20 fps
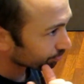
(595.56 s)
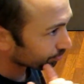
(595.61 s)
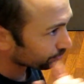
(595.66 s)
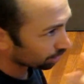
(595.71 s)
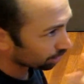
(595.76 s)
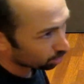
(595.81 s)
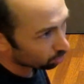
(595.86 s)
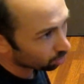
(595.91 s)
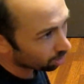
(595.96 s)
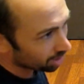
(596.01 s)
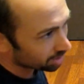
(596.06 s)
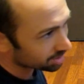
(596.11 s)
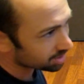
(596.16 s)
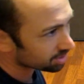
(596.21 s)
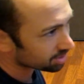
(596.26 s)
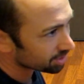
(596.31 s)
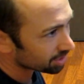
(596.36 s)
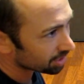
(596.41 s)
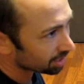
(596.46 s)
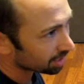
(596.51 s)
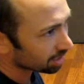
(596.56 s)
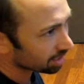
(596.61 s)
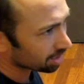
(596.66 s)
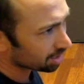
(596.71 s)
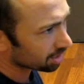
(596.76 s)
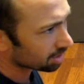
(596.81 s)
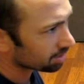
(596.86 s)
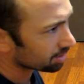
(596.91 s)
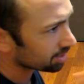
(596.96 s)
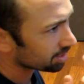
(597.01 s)
across
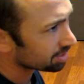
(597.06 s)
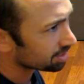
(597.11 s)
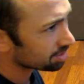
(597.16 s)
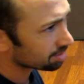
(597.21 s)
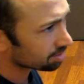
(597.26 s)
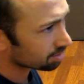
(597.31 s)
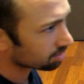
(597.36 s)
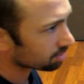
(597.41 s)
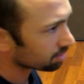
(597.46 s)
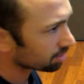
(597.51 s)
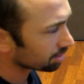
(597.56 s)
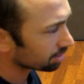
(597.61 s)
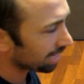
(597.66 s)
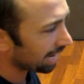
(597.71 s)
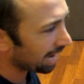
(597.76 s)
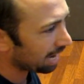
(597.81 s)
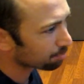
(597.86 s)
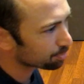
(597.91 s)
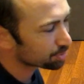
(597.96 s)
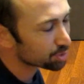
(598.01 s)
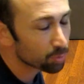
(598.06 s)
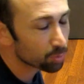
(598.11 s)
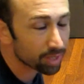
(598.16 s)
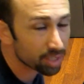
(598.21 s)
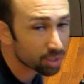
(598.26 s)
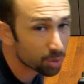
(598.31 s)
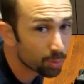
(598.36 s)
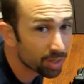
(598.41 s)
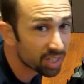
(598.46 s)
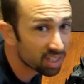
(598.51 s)
the gap
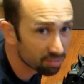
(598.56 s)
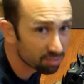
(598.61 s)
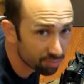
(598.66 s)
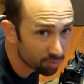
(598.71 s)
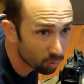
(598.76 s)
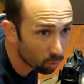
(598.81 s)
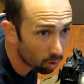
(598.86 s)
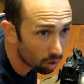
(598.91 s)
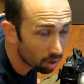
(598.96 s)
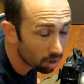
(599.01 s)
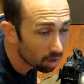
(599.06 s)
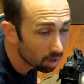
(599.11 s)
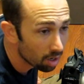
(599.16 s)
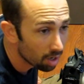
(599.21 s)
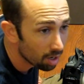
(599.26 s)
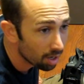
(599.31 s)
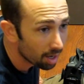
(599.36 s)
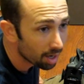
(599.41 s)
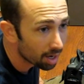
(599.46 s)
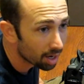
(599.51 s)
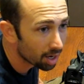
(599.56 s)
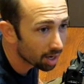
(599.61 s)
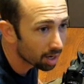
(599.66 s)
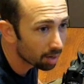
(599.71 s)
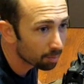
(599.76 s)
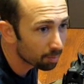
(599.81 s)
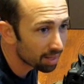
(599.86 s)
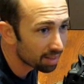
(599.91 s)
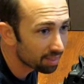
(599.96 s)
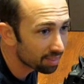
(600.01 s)
between 3 and 4.
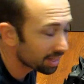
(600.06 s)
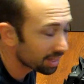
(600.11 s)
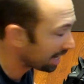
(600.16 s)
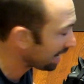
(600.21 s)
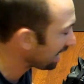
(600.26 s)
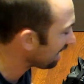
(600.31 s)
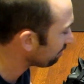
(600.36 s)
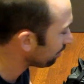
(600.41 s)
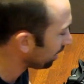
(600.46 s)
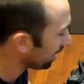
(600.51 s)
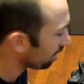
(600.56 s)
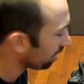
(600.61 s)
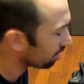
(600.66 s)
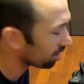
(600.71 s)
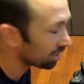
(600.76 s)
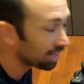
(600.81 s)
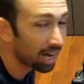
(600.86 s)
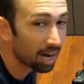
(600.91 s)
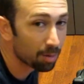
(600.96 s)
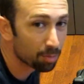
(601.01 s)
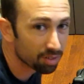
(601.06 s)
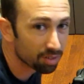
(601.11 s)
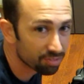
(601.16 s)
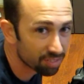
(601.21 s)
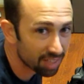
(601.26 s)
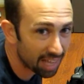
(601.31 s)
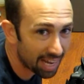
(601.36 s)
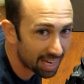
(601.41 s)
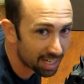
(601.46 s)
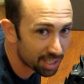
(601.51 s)
And then I have my on-camera
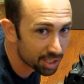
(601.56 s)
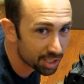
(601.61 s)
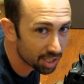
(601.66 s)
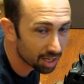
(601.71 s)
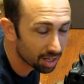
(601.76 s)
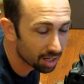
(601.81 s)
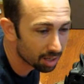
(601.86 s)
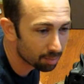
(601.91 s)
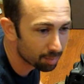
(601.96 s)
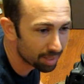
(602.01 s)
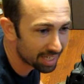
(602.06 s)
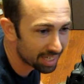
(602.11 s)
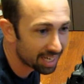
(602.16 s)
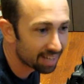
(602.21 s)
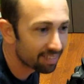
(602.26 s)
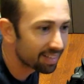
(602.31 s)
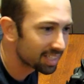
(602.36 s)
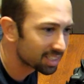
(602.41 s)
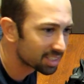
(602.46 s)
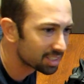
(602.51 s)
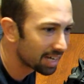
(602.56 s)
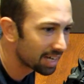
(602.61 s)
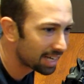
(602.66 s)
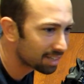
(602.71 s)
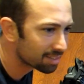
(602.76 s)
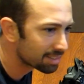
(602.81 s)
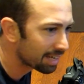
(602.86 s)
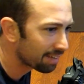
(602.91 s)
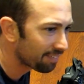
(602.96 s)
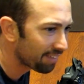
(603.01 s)
flash, and again, that's dialed down.